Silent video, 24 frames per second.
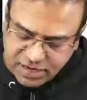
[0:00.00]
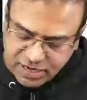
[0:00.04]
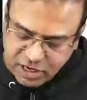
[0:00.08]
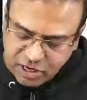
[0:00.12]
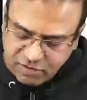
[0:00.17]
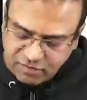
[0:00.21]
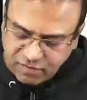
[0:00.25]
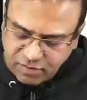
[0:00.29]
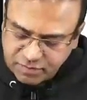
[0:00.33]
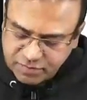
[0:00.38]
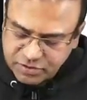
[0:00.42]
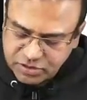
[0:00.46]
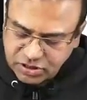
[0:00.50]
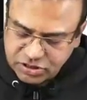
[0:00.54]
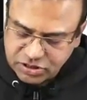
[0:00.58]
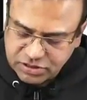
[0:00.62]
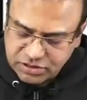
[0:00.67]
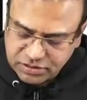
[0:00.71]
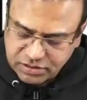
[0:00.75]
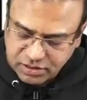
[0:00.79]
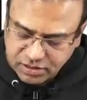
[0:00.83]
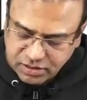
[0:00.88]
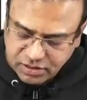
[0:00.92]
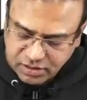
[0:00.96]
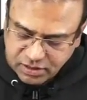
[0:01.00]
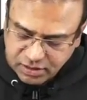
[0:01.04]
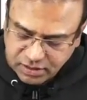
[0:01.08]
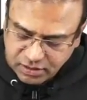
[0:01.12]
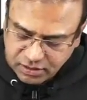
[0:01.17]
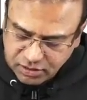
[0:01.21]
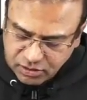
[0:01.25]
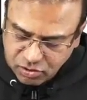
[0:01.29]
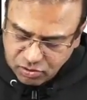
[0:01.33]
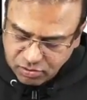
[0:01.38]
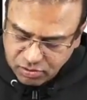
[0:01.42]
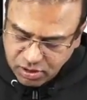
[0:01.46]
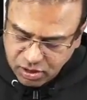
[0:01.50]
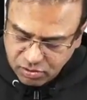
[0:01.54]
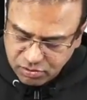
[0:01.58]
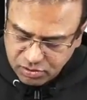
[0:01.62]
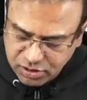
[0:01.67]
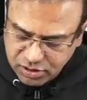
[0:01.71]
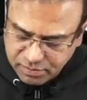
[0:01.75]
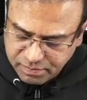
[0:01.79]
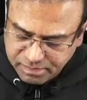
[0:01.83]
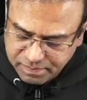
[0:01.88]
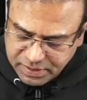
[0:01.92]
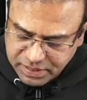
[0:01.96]
kind of obstruction is occurring, no
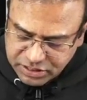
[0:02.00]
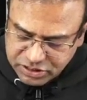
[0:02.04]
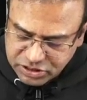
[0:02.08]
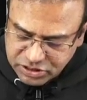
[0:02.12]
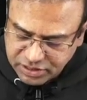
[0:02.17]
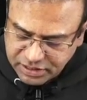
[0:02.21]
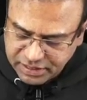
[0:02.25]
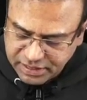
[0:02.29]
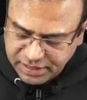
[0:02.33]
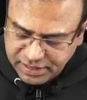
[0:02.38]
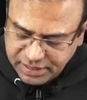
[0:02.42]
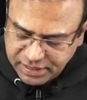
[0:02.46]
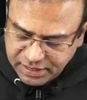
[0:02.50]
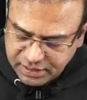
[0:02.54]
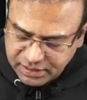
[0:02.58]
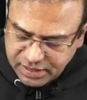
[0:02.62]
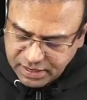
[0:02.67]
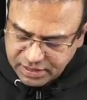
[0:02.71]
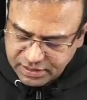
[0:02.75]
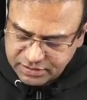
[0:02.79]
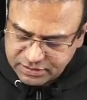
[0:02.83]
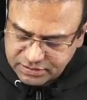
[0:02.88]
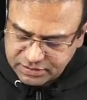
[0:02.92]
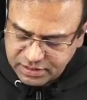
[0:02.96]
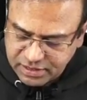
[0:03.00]
doubt the pressure gradient that is